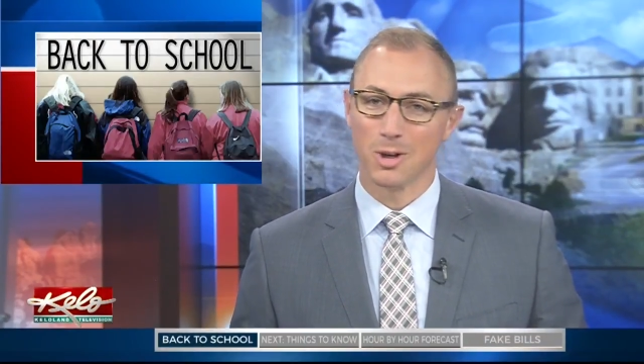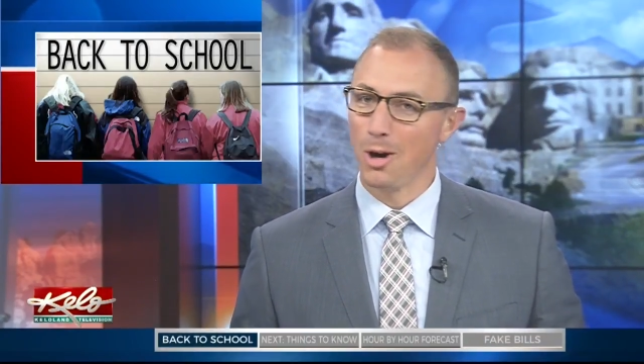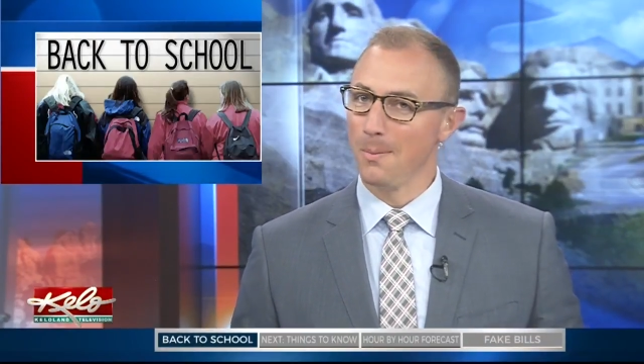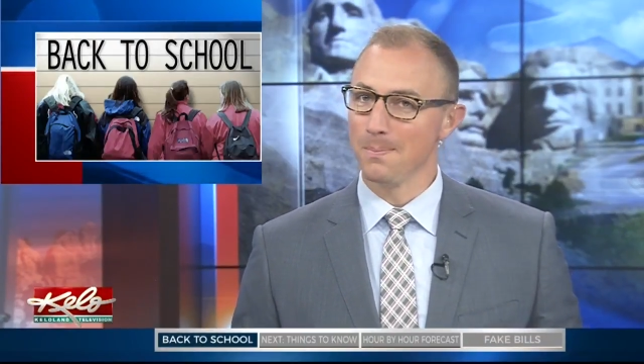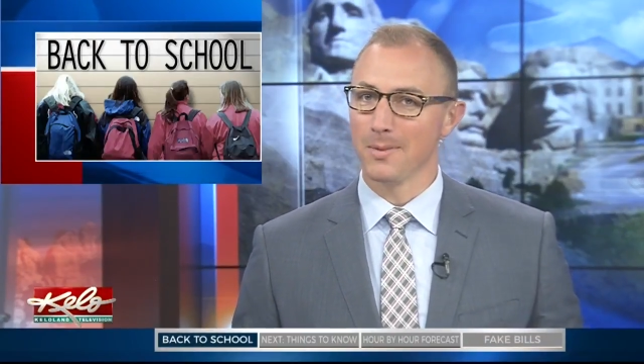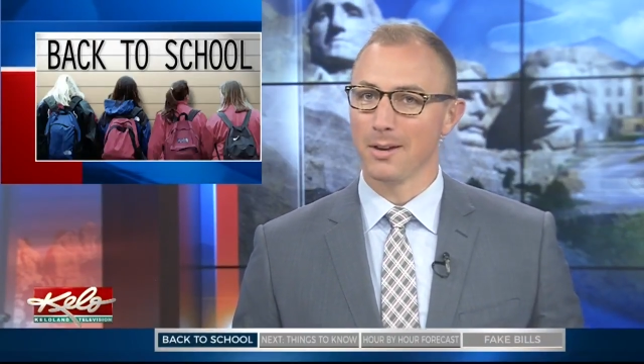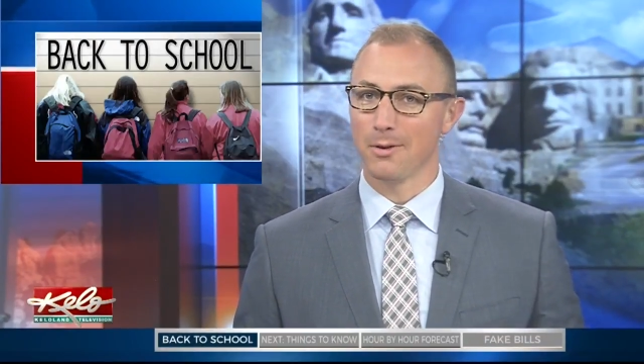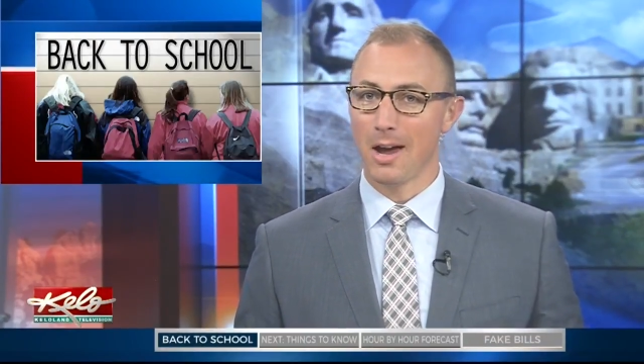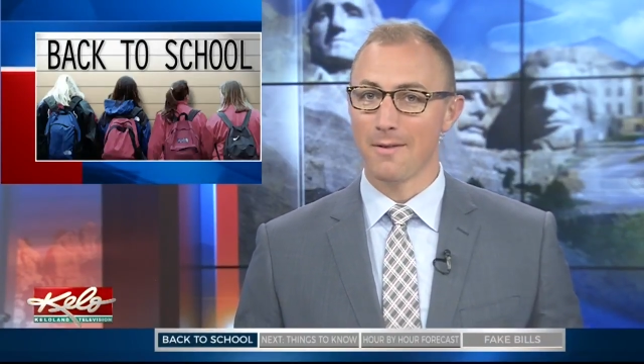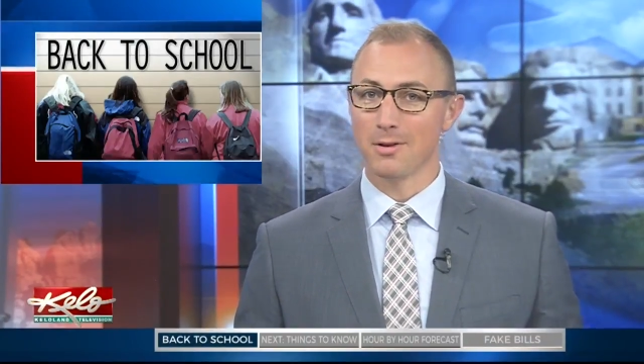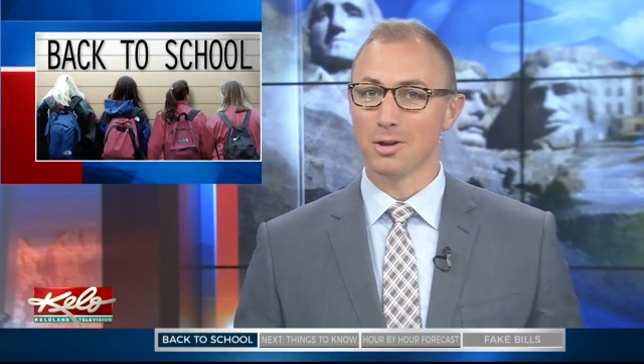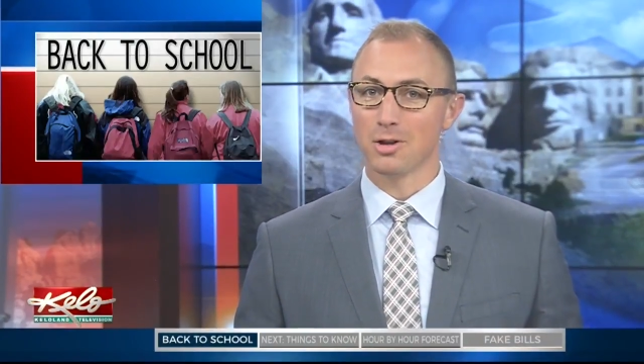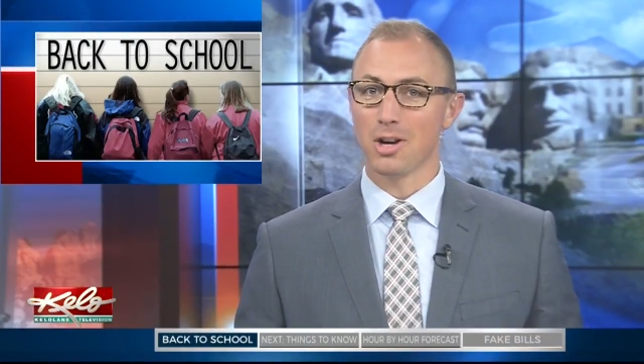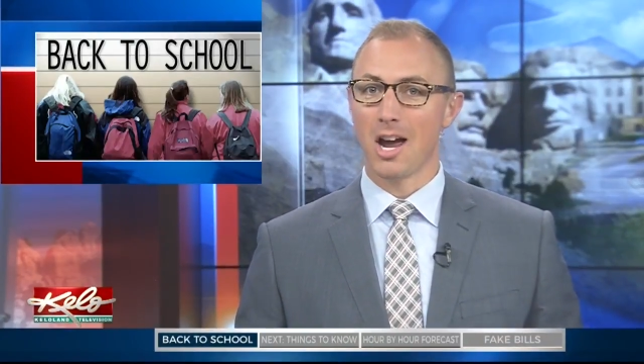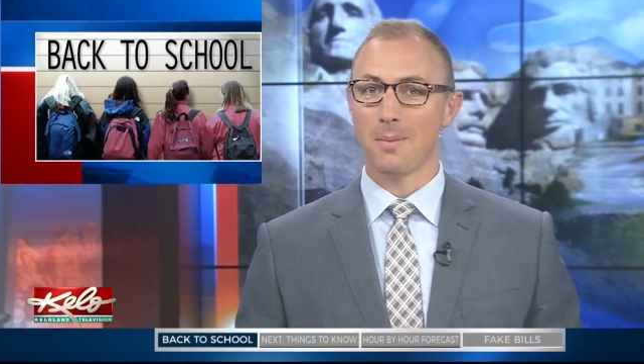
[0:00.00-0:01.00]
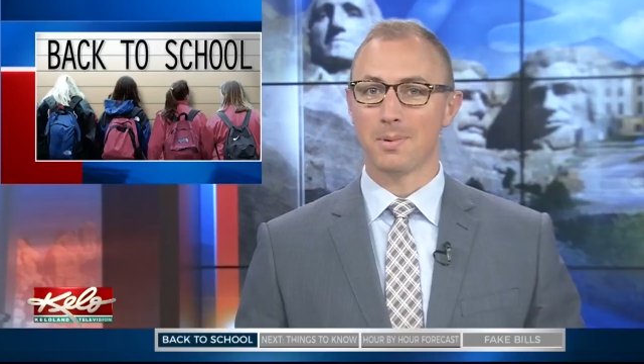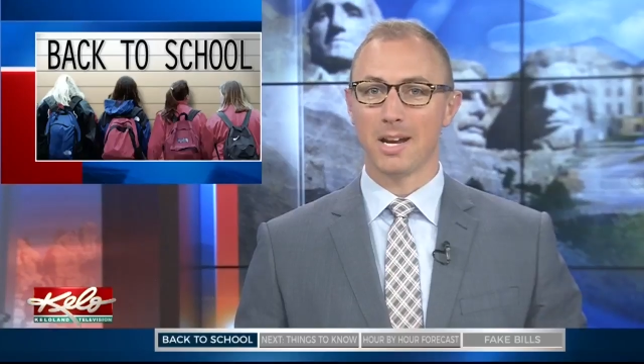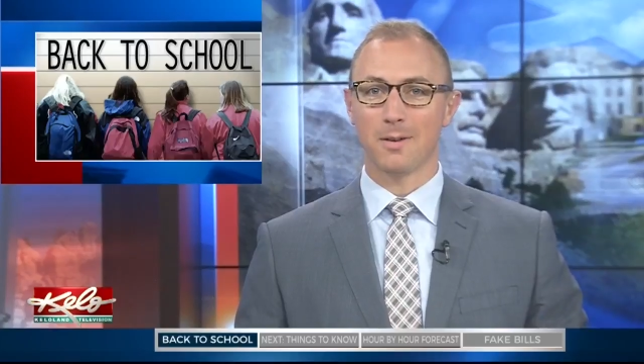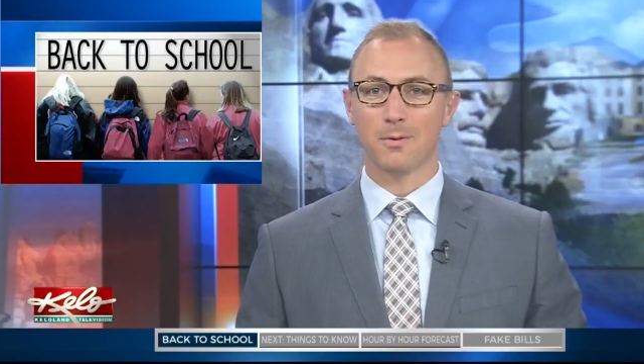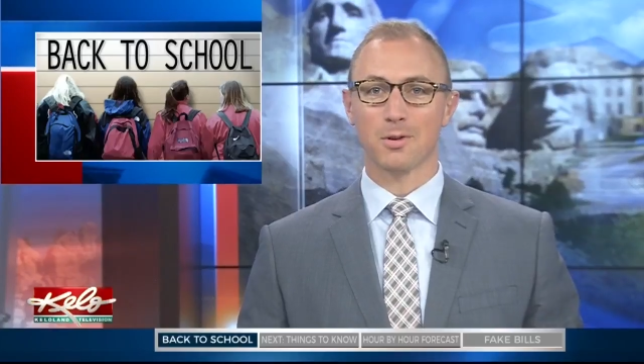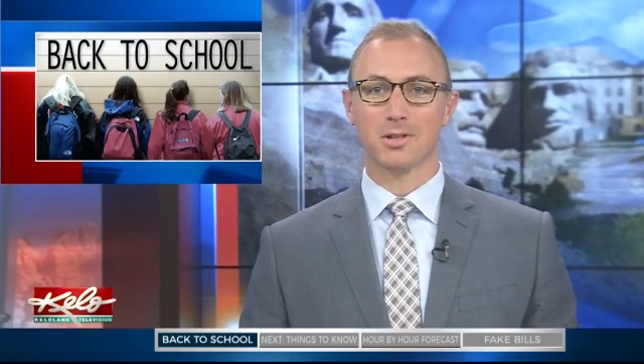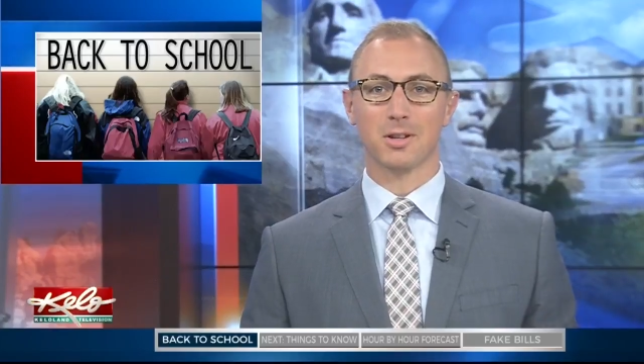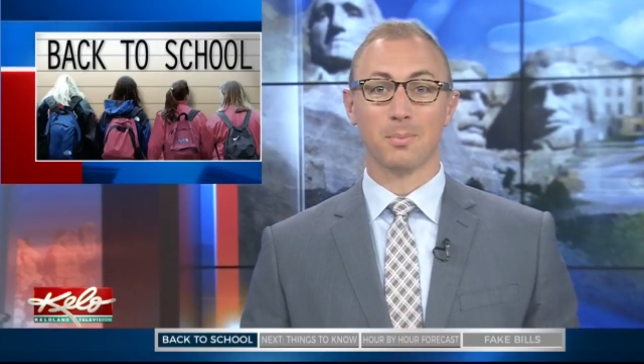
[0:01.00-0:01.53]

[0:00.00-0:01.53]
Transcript: So if you haven't shopped yet for